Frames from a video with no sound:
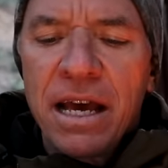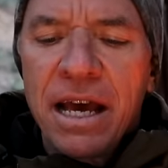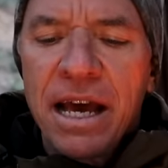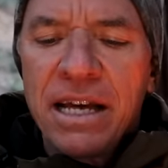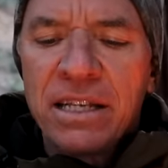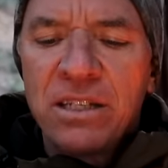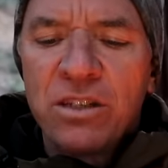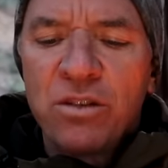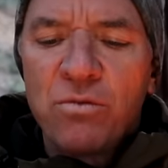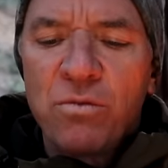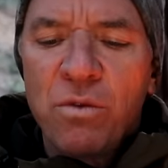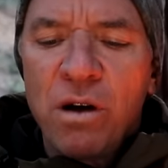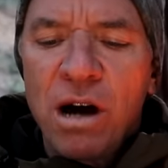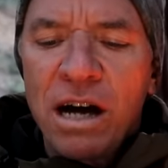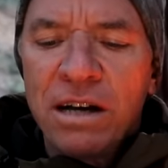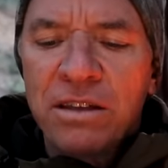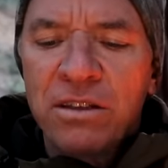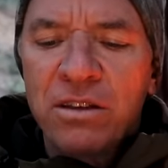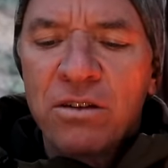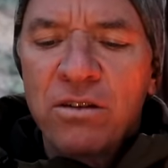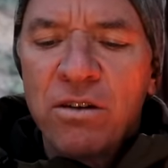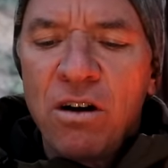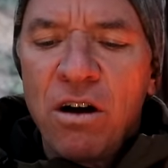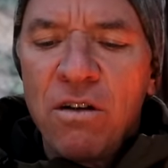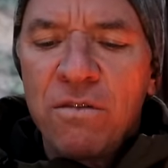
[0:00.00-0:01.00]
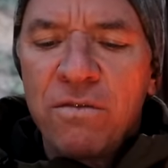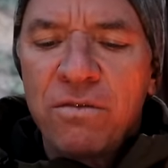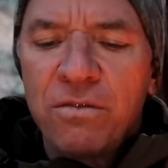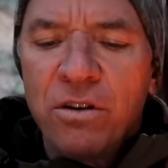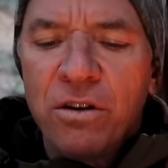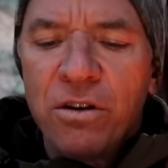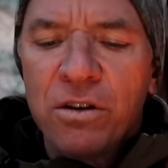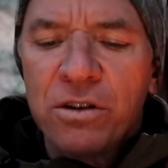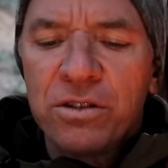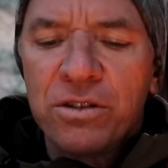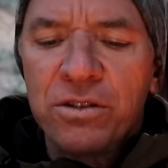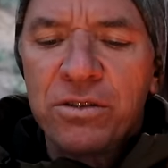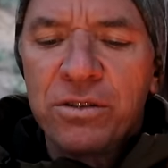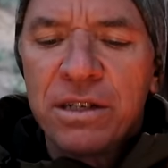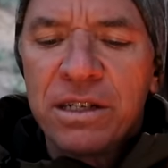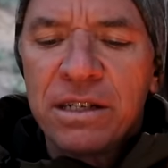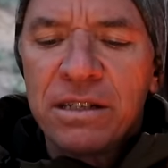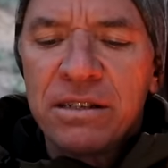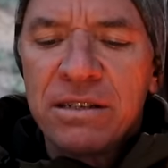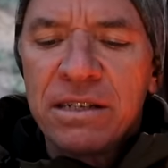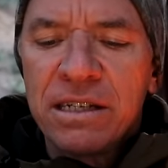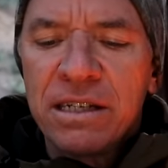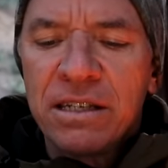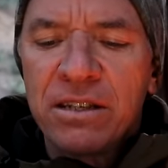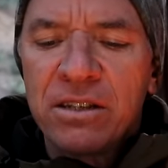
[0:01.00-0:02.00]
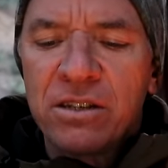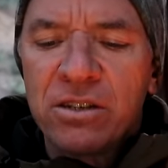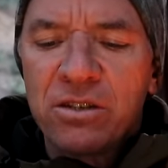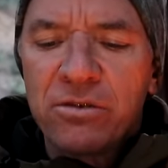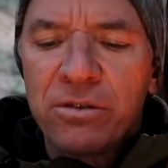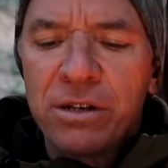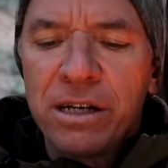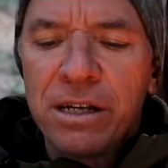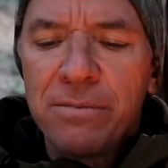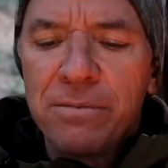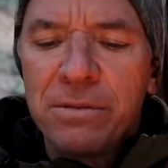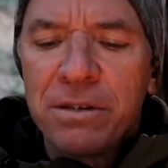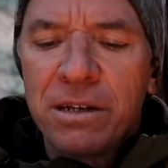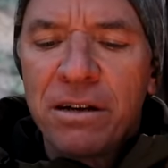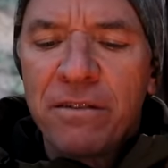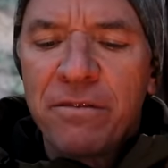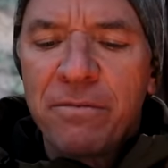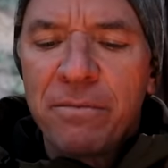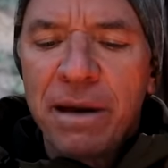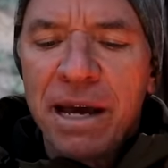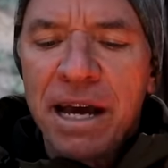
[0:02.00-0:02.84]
As you walk the golf course, you can see the streams of